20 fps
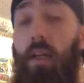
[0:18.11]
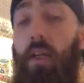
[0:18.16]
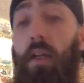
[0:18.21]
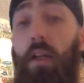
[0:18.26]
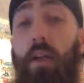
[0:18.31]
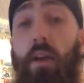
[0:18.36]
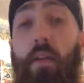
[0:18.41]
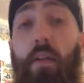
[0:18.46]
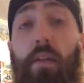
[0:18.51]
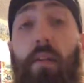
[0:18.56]

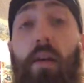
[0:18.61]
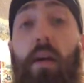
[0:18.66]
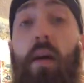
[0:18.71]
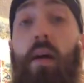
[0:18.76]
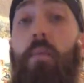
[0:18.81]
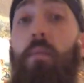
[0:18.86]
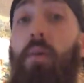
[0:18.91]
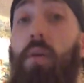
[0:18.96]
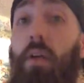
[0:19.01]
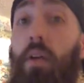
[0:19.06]
and all the
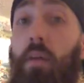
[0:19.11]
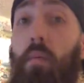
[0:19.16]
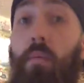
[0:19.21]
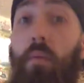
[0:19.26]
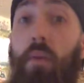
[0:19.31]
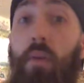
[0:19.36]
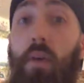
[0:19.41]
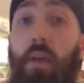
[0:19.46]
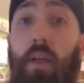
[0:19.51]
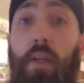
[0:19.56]
time you get a
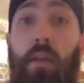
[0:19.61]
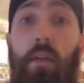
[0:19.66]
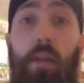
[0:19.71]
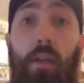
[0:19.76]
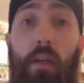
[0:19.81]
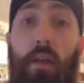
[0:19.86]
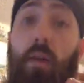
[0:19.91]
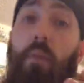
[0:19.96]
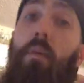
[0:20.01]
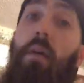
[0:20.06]
book and you're
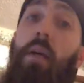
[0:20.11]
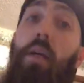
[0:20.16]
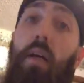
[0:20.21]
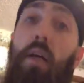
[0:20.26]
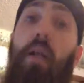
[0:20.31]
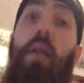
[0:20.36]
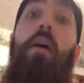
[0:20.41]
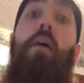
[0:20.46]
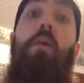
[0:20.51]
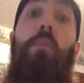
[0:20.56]
like, oh my
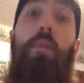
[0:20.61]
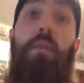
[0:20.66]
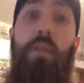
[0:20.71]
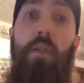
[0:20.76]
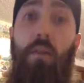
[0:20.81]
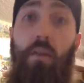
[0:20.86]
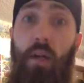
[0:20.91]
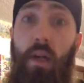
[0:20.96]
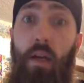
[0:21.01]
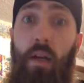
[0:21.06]
god, I hope it's
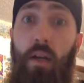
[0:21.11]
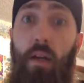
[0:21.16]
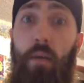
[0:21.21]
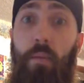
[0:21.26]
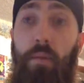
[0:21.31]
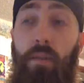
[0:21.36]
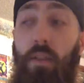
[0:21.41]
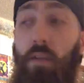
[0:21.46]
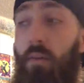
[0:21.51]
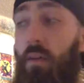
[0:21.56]
okay, I
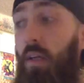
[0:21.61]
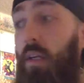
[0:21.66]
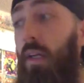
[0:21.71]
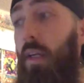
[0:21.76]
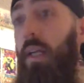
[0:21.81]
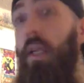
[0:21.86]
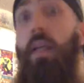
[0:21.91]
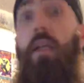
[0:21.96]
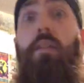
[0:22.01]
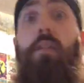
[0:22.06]
hope it's
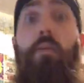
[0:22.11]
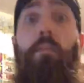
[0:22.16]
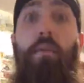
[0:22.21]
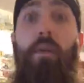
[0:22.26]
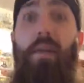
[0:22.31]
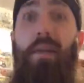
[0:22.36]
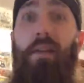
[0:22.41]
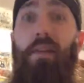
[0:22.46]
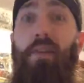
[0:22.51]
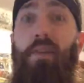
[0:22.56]
okay, and it ends up
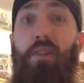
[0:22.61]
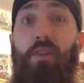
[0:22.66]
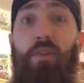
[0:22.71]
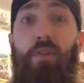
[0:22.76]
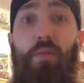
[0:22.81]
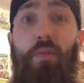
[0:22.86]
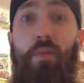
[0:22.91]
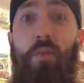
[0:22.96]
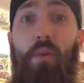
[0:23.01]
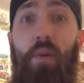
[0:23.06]
being
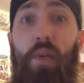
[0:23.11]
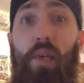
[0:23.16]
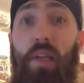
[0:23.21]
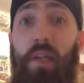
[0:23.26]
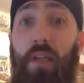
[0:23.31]
destroyed,